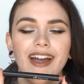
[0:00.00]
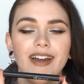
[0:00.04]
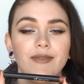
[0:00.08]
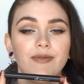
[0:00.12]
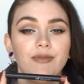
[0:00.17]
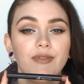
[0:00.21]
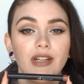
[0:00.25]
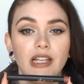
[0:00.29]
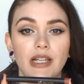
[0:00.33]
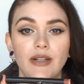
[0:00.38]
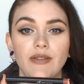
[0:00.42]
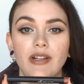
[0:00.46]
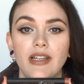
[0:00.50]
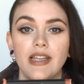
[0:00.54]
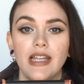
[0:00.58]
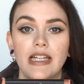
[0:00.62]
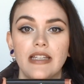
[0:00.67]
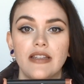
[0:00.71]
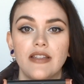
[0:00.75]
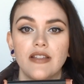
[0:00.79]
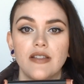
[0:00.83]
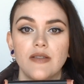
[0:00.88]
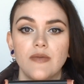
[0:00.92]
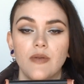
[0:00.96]
I really, really
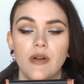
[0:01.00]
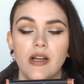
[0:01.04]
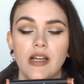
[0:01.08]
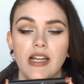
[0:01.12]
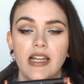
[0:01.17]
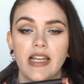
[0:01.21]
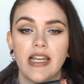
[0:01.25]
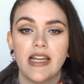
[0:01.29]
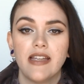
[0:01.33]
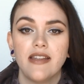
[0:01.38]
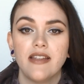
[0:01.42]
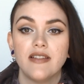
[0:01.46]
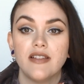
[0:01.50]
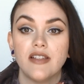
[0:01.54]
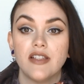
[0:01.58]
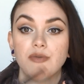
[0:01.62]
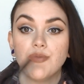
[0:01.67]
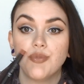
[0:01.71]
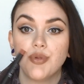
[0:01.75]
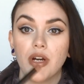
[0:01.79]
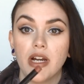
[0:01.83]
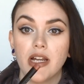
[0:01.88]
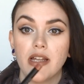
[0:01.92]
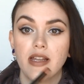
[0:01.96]
like this one. Again, this is
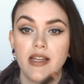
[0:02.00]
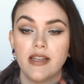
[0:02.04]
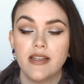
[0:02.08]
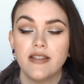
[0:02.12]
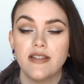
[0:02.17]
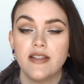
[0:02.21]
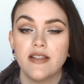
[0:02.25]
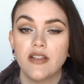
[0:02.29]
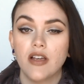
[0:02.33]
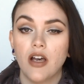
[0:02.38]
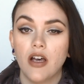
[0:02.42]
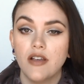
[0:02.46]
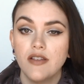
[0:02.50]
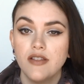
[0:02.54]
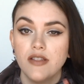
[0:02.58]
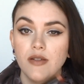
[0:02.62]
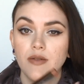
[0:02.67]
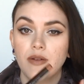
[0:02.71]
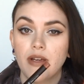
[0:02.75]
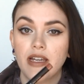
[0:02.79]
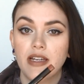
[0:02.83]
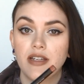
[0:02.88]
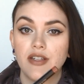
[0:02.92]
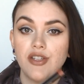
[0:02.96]
Praline. This is
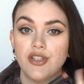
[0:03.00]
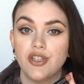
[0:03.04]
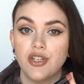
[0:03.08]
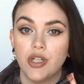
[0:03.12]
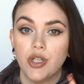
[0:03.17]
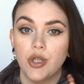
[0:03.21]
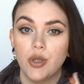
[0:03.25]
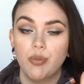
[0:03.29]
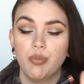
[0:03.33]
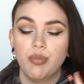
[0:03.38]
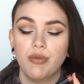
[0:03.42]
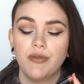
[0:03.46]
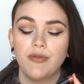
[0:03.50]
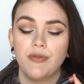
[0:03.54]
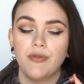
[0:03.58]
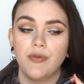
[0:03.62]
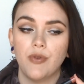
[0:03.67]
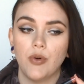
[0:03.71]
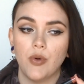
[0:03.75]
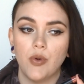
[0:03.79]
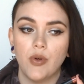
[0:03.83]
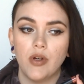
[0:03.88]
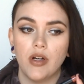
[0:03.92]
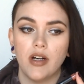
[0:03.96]
also a dupe
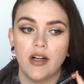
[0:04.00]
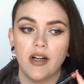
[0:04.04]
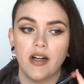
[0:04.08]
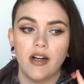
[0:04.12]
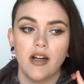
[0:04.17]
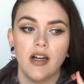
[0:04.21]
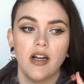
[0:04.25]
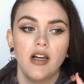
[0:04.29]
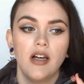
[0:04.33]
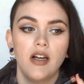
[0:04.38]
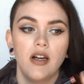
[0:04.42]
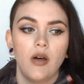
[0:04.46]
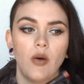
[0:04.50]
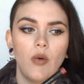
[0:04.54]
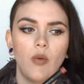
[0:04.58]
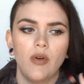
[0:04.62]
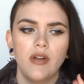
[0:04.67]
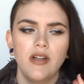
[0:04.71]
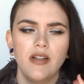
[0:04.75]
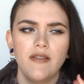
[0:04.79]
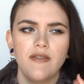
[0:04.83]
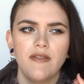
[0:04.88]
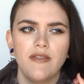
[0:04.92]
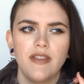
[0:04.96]
for
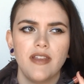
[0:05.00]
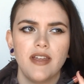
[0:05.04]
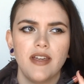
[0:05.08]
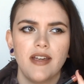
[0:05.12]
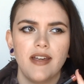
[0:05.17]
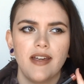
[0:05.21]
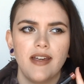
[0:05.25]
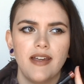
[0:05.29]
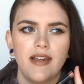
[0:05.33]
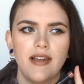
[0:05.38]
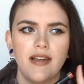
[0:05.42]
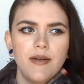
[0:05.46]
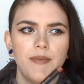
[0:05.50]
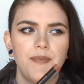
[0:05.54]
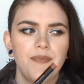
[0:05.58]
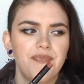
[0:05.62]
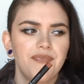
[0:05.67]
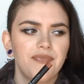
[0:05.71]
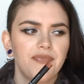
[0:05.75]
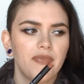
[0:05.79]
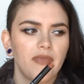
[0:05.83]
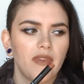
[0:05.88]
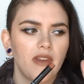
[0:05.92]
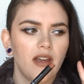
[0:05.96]
one of the
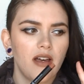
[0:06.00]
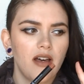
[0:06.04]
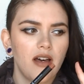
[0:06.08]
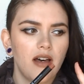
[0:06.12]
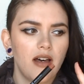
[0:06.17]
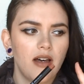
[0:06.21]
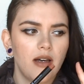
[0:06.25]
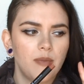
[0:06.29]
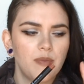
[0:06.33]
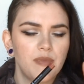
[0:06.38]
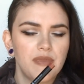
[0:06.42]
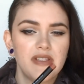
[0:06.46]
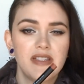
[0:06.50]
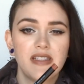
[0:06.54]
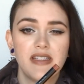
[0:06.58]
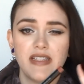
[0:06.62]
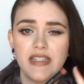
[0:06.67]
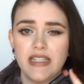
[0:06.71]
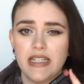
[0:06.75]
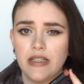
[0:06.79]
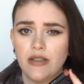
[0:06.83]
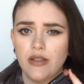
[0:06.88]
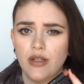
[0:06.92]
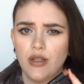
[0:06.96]
um,
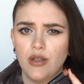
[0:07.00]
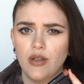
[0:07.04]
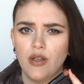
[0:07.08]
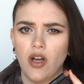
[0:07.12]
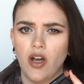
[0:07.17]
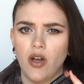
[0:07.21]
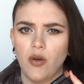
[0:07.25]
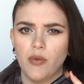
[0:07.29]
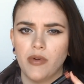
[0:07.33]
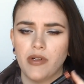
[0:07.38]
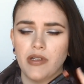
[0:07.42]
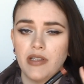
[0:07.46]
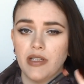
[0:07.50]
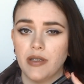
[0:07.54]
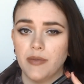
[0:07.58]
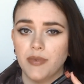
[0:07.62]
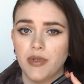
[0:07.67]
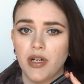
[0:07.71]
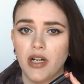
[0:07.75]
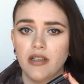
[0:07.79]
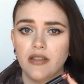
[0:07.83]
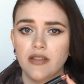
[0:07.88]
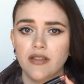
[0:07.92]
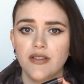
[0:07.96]
Stila Longwear lip
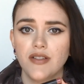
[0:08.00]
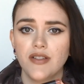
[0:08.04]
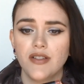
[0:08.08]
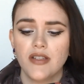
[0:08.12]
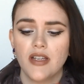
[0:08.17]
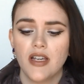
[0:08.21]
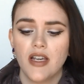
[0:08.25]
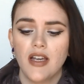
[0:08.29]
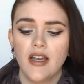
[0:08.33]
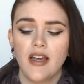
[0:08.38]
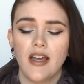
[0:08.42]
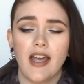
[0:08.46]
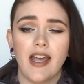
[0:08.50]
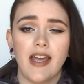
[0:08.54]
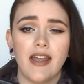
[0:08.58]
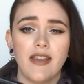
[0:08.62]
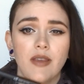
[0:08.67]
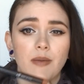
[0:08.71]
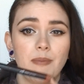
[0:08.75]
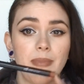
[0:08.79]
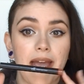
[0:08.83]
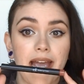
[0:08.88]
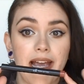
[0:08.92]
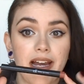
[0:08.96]
colors,
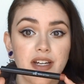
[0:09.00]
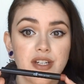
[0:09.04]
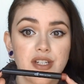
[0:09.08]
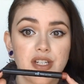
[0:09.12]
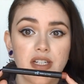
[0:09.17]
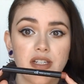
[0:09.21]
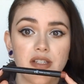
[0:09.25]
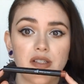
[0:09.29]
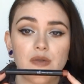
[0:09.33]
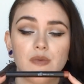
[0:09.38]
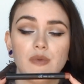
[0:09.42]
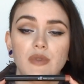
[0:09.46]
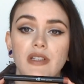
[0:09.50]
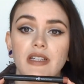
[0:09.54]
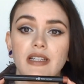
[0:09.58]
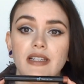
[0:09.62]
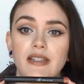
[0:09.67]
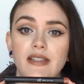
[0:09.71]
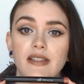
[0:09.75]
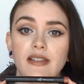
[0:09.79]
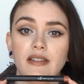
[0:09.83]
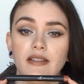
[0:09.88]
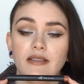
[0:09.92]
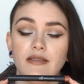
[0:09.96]
and the packaging is
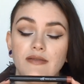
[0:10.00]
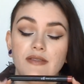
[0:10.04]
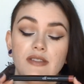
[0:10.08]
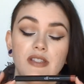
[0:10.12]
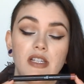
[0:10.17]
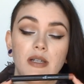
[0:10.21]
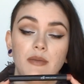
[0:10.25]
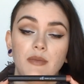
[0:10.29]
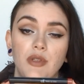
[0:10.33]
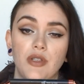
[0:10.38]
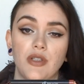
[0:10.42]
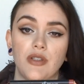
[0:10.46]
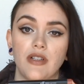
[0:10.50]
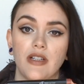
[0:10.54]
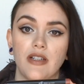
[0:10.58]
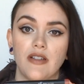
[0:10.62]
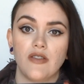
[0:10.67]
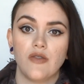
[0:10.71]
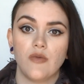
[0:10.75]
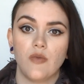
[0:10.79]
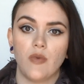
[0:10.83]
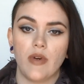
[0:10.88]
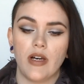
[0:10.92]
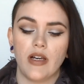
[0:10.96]
really similar
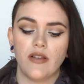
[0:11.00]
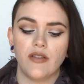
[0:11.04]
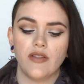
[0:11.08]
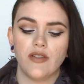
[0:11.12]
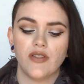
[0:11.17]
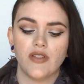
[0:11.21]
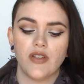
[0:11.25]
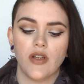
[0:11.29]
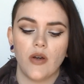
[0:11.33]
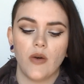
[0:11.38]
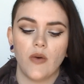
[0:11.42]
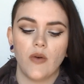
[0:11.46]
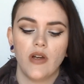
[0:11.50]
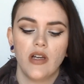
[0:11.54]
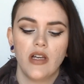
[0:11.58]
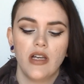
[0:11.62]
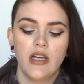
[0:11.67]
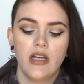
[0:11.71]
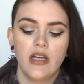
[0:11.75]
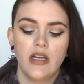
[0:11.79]
as well, so